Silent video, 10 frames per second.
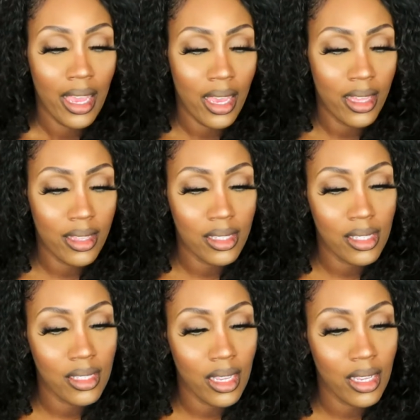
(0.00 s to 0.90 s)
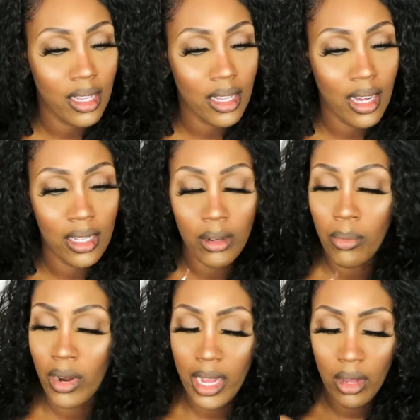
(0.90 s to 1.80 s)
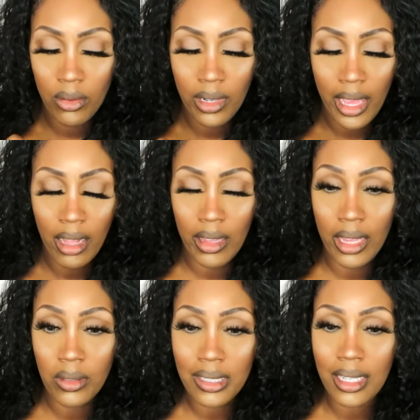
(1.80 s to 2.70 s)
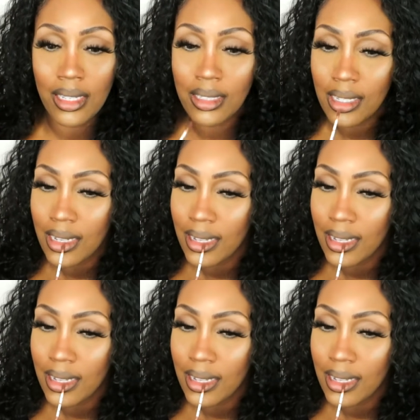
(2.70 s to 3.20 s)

and this is in color brown, LL10.